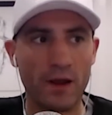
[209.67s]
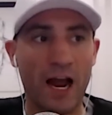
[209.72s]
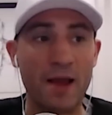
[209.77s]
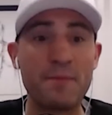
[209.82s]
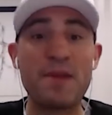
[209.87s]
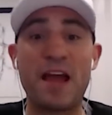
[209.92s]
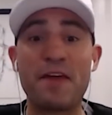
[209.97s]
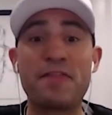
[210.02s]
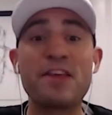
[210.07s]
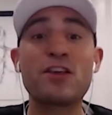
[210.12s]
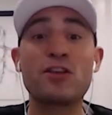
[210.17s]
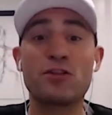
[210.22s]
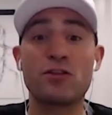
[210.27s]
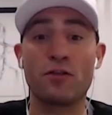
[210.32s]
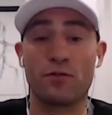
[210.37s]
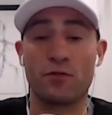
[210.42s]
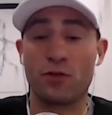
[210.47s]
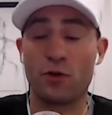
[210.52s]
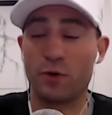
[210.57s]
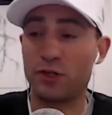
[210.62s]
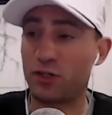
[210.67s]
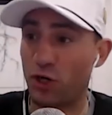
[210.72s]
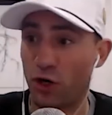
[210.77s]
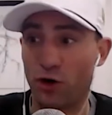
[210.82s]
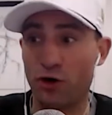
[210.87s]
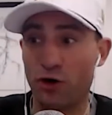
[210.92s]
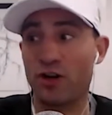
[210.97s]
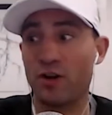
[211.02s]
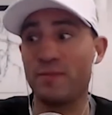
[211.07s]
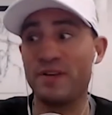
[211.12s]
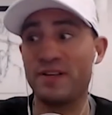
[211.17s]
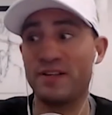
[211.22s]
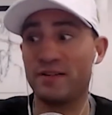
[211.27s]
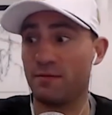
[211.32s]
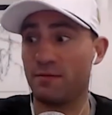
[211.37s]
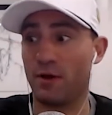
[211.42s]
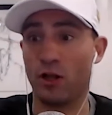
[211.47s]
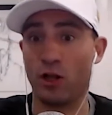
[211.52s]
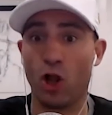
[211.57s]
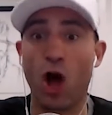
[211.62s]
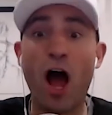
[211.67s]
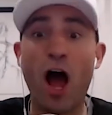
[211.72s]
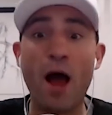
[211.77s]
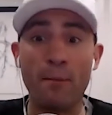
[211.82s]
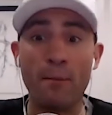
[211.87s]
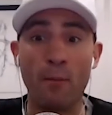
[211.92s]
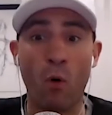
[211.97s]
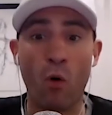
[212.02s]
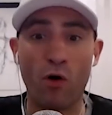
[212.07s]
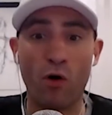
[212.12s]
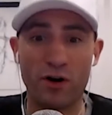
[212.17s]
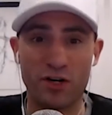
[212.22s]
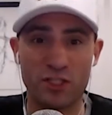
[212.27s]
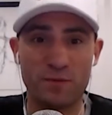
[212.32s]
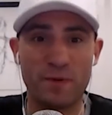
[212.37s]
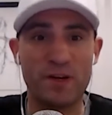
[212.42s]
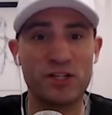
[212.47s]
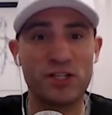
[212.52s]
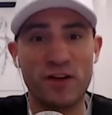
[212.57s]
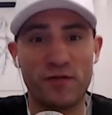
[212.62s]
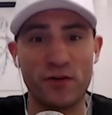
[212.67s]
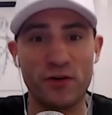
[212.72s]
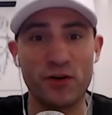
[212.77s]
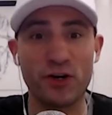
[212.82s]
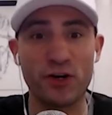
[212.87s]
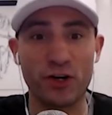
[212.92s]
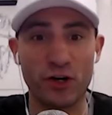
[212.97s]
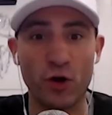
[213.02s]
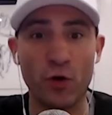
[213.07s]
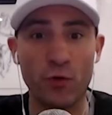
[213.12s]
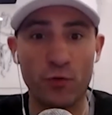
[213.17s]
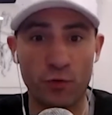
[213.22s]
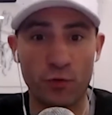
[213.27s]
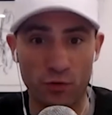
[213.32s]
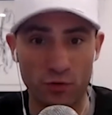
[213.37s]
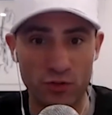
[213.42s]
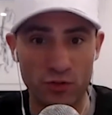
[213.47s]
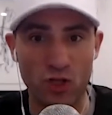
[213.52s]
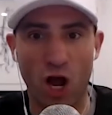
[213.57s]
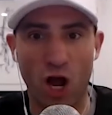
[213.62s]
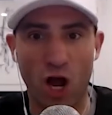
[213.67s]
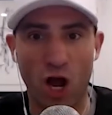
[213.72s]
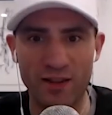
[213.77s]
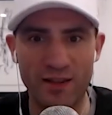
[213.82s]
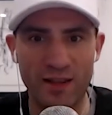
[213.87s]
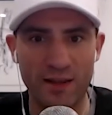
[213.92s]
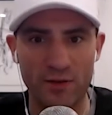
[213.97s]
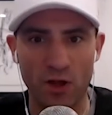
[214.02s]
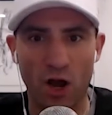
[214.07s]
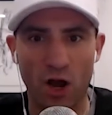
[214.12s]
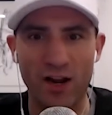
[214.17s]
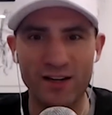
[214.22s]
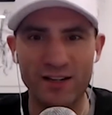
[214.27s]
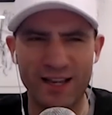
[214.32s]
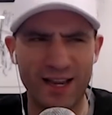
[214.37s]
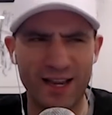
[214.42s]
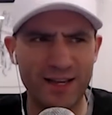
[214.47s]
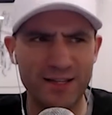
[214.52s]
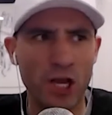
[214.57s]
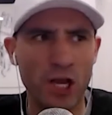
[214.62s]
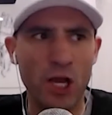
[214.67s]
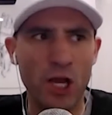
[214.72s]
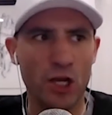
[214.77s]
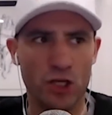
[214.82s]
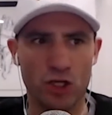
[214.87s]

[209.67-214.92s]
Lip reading: I mean, I think the return could be a lot more, especially if you're going to go through those dog days.